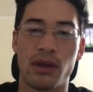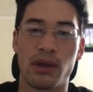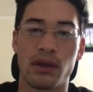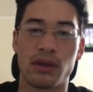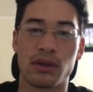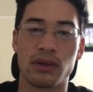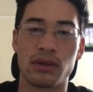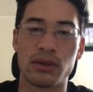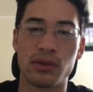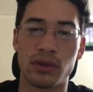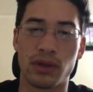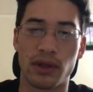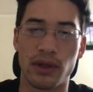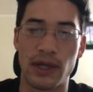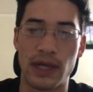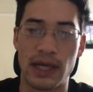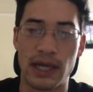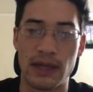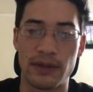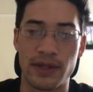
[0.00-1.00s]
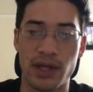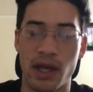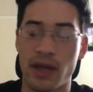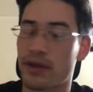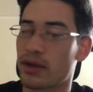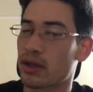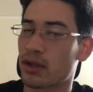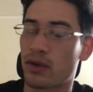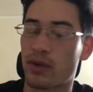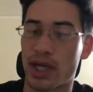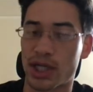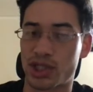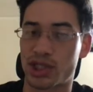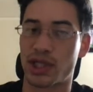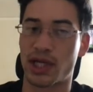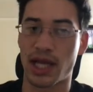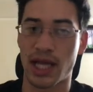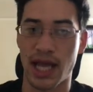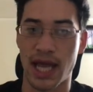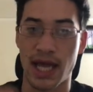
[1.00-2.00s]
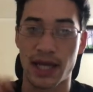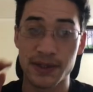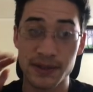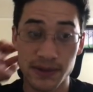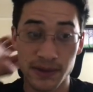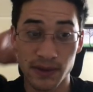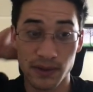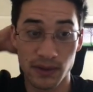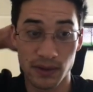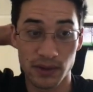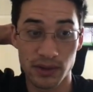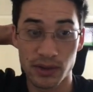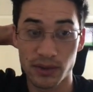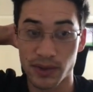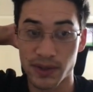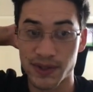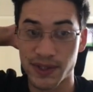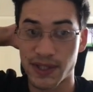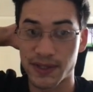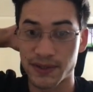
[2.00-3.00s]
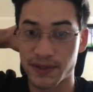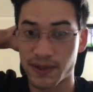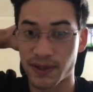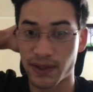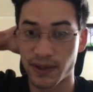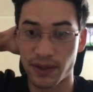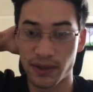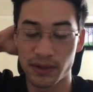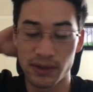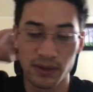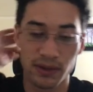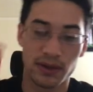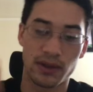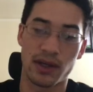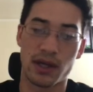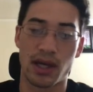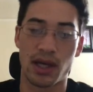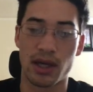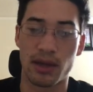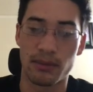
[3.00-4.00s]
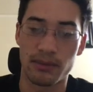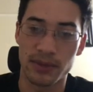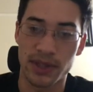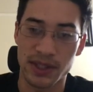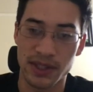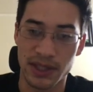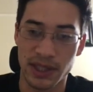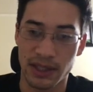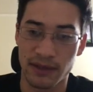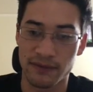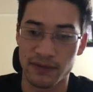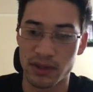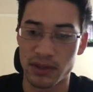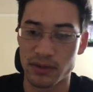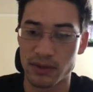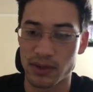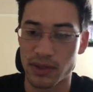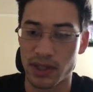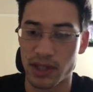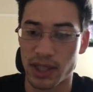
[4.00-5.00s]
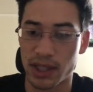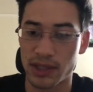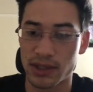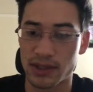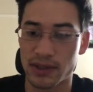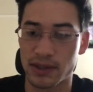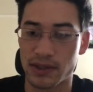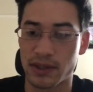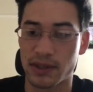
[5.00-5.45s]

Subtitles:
Cool. The other question I ask to assess skill doesn't have to do with the knights.